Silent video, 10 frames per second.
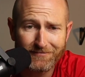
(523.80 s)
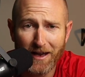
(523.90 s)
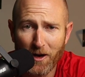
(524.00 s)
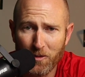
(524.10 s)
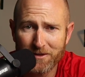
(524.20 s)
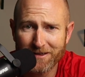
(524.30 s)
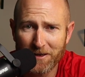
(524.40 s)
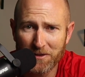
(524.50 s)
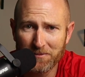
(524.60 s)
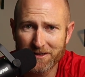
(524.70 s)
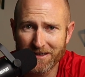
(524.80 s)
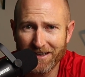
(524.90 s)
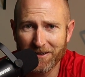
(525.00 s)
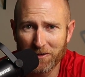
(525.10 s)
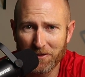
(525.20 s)
I hope it's not a big
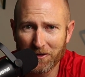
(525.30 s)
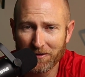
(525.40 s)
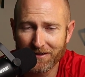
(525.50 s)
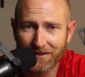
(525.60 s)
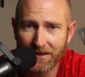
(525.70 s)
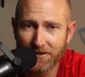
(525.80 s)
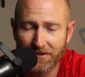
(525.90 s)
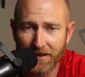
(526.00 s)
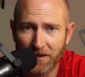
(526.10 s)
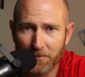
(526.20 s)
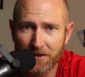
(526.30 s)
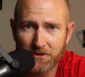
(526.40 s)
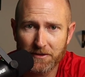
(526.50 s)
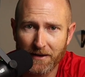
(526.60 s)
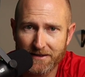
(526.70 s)
mistake. I hope I don't end up
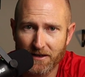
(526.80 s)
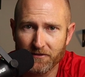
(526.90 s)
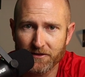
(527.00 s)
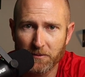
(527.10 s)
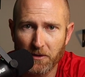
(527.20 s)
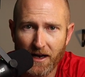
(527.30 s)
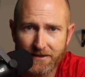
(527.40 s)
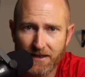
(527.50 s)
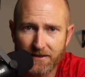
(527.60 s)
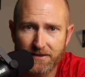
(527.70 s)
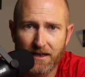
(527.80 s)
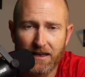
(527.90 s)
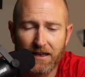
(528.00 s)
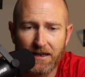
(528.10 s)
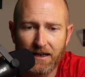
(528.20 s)
injuring myself in the process.
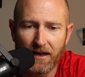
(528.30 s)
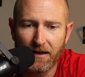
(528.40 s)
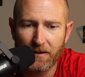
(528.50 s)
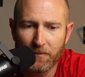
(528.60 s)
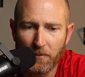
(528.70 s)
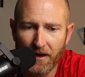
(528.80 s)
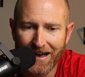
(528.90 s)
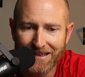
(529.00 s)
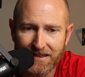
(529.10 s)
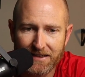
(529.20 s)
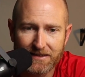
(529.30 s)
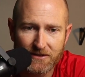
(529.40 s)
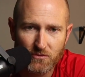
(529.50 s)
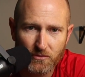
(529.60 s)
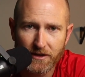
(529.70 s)
But I think it
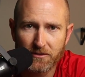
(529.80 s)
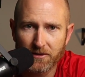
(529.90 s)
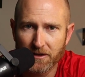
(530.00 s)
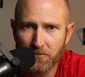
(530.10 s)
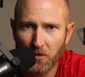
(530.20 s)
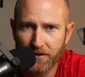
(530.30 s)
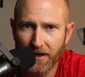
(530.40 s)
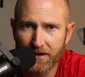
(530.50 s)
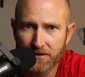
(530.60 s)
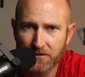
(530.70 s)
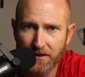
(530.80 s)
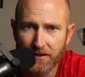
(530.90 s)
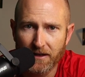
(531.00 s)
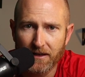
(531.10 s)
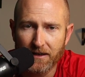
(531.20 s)
is really, really important that I do it
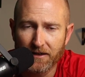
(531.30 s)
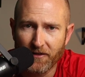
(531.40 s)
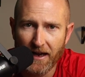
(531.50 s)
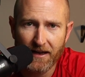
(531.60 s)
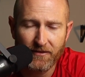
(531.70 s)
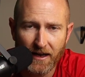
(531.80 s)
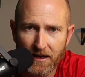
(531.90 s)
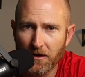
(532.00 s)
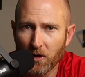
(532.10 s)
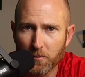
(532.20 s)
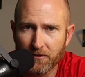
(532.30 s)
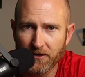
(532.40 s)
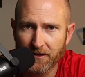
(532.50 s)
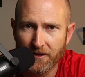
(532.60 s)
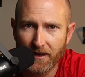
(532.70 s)
if I have any hope of
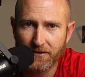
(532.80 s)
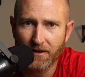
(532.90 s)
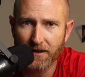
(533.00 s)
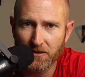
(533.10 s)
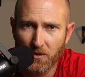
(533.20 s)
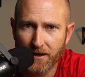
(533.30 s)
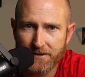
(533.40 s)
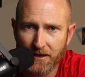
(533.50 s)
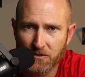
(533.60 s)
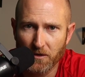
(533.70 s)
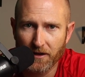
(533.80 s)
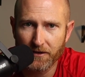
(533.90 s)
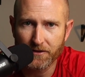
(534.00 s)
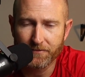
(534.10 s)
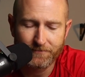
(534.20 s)
success at the Wasatch
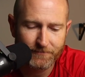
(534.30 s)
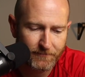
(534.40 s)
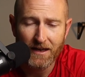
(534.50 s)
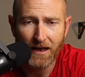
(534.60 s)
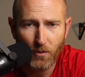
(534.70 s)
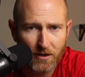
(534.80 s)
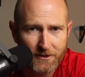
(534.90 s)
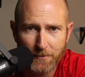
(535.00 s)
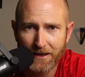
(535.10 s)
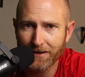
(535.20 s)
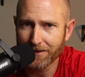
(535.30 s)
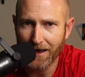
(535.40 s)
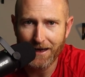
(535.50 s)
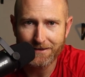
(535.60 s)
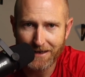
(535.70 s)
100. Now, we'll spend a
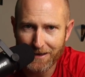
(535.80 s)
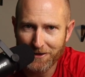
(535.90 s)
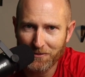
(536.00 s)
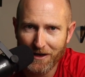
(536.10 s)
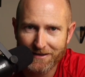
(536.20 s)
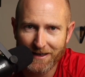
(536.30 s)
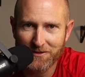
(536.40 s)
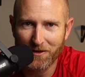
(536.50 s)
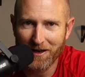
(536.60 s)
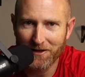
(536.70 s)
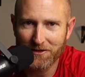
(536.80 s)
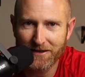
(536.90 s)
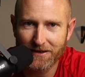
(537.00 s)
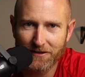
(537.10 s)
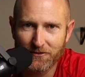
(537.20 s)
lot of time on the Wasatch 100
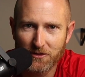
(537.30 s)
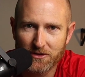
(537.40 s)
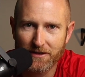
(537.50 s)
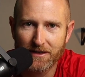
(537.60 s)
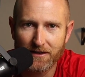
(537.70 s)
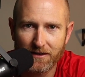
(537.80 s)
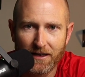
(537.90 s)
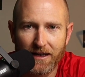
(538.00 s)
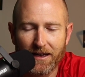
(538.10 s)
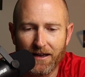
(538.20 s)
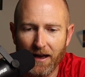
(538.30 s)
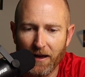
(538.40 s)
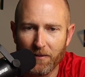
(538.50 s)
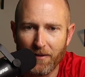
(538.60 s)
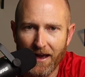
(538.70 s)
in the future here
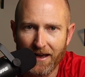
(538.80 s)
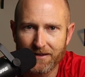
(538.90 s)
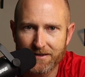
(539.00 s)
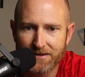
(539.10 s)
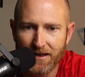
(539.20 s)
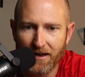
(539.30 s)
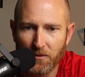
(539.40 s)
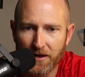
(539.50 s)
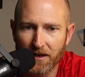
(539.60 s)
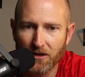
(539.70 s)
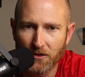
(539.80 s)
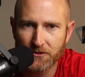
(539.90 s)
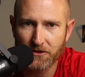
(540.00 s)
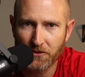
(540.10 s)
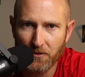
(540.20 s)
as we get
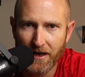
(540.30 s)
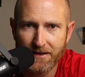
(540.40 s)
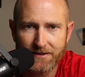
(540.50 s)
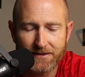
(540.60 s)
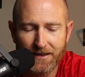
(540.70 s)
closer to the race.